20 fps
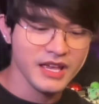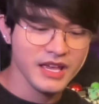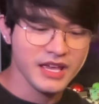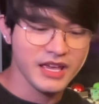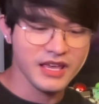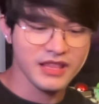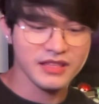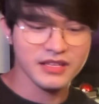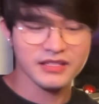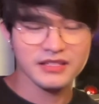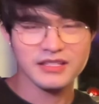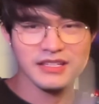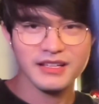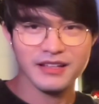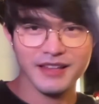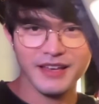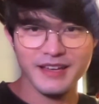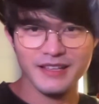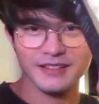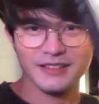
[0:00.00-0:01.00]
And this
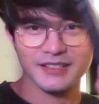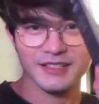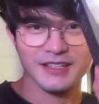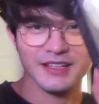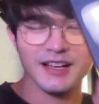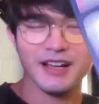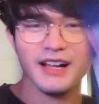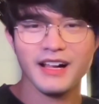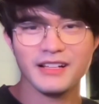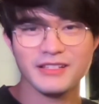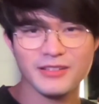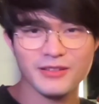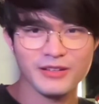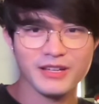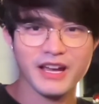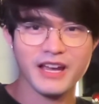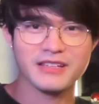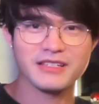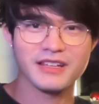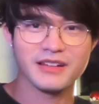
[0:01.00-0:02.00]
Yeelight. I'll see you
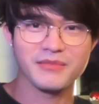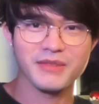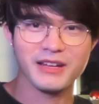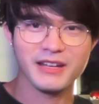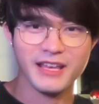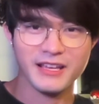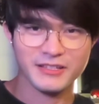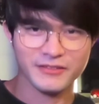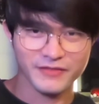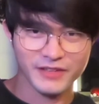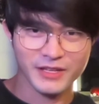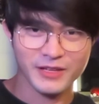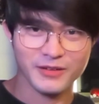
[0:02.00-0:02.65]
guys in the next one.